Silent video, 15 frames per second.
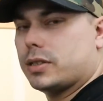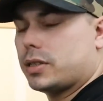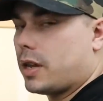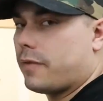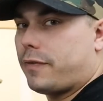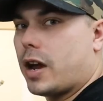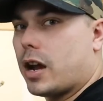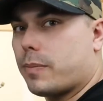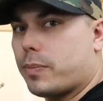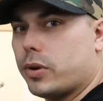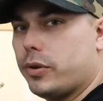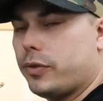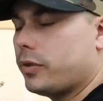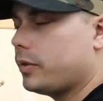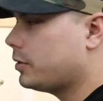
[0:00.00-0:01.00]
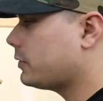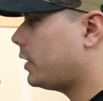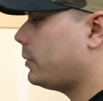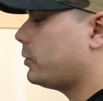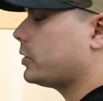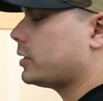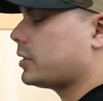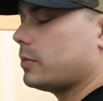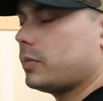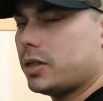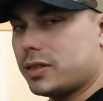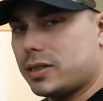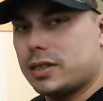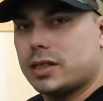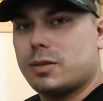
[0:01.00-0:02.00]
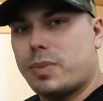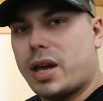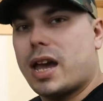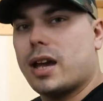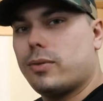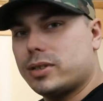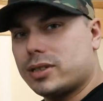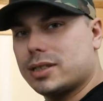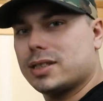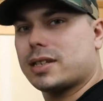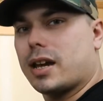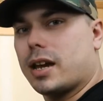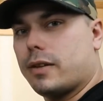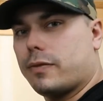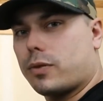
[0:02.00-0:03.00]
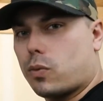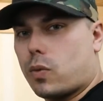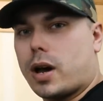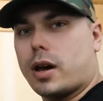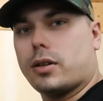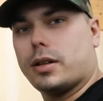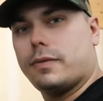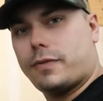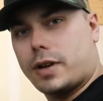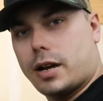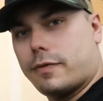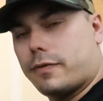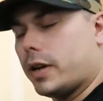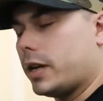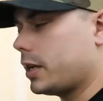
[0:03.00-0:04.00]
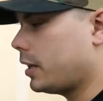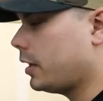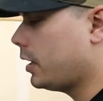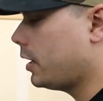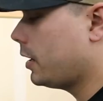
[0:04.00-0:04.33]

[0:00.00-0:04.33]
It's not fireproof, it's flame resistant, because this bag was designed for wildland firefighting.